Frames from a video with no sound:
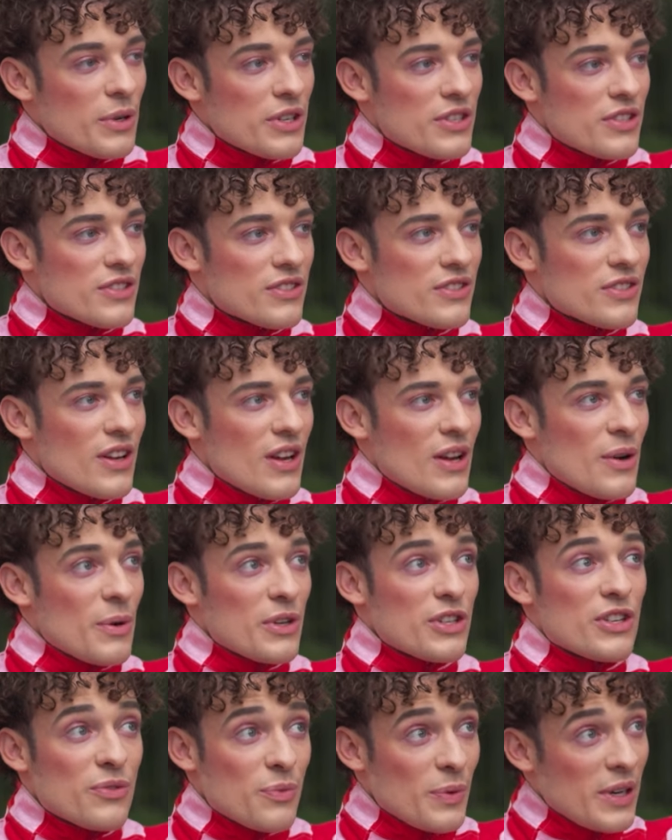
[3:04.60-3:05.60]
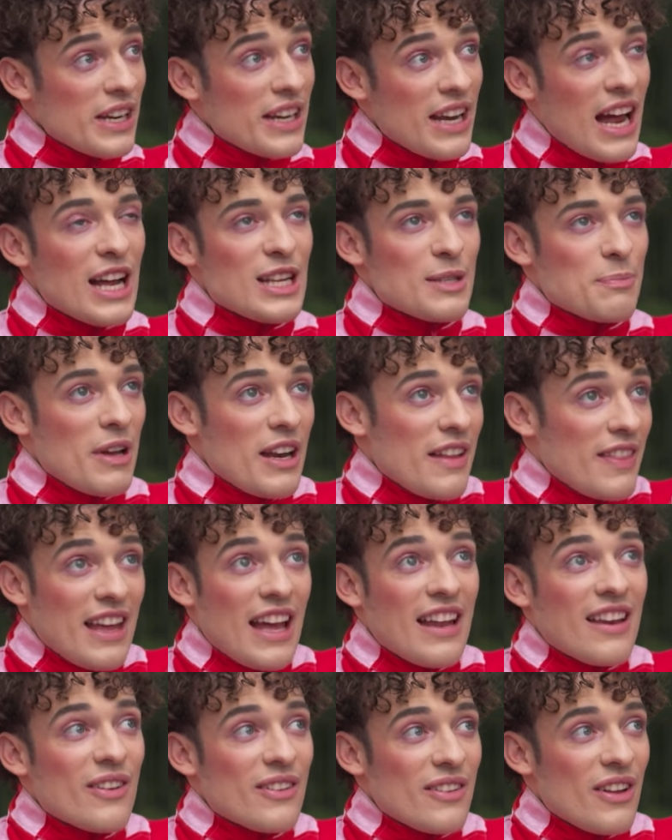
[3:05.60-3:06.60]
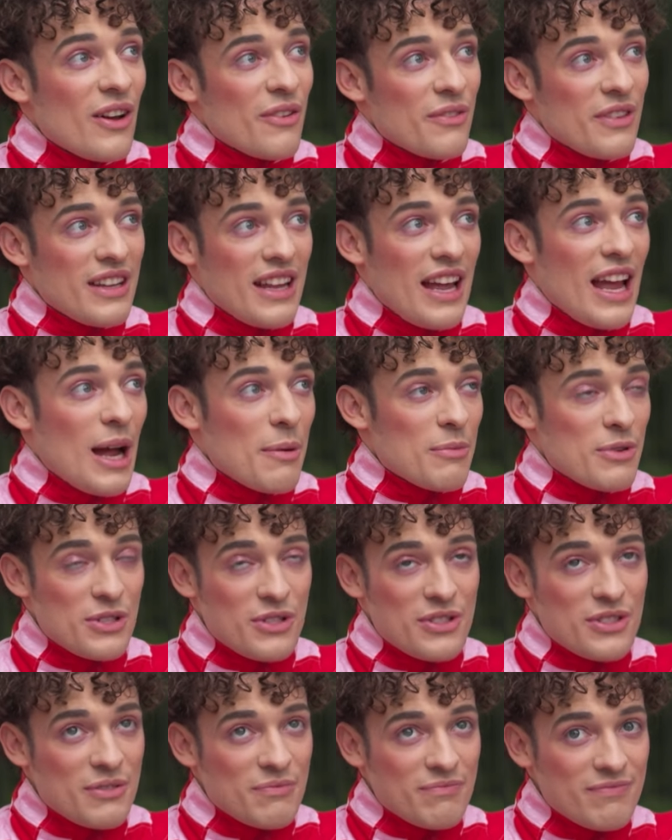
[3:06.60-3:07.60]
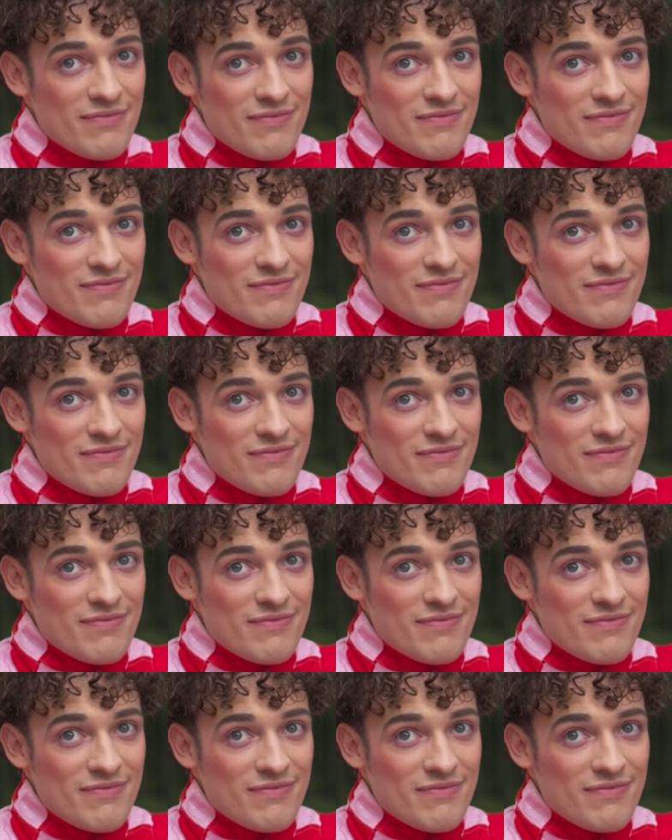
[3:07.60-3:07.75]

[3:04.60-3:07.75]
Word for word: which is really nice, but at the end of the day, I'm just